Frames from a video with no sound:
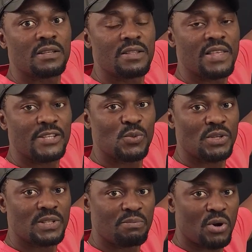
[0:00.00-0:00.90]
this
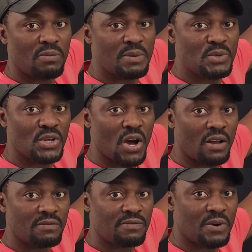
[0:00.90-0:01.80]
was the problem you
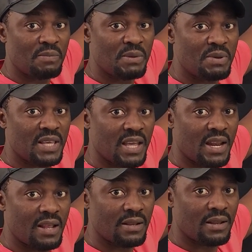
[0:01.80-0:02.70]
got from the
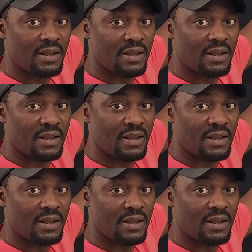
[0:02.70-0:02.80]
beginning.